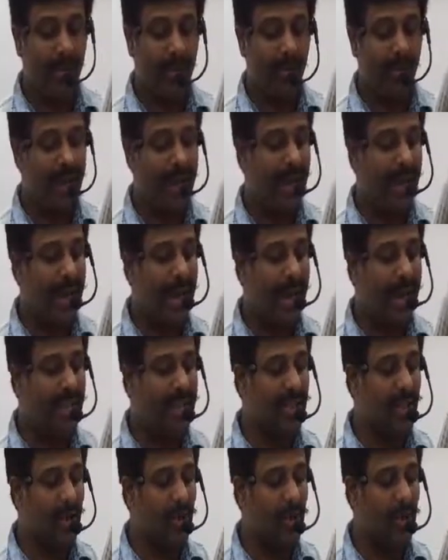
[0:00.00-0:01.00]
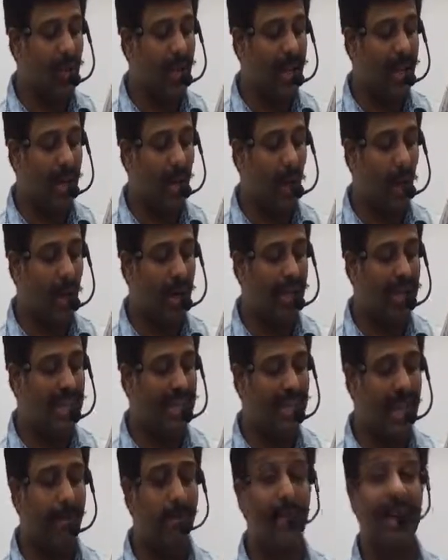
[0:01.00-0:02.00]
Where k is usually called the
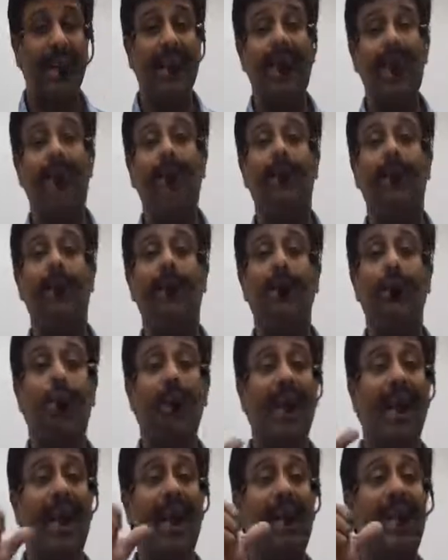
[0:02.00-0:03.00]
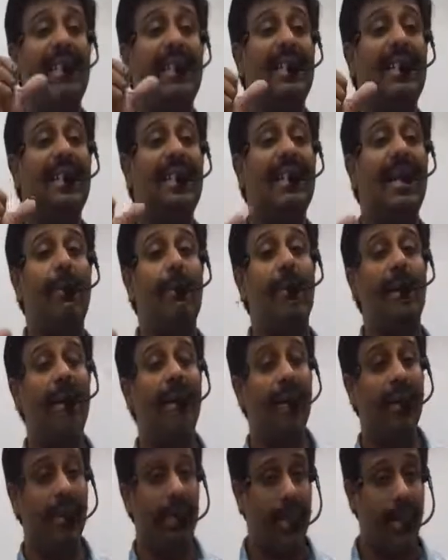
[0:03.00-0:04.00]
sampling interval. So 8 is the
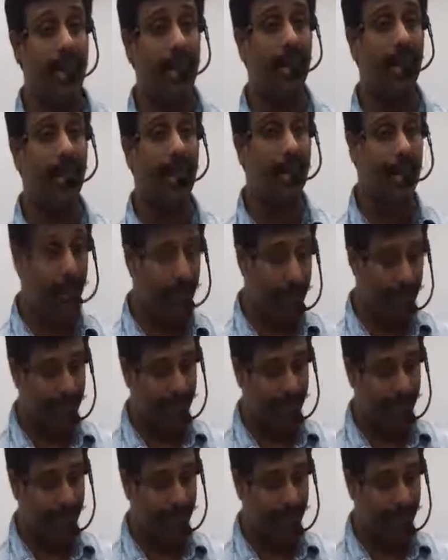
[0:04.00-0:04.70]
sampling interval.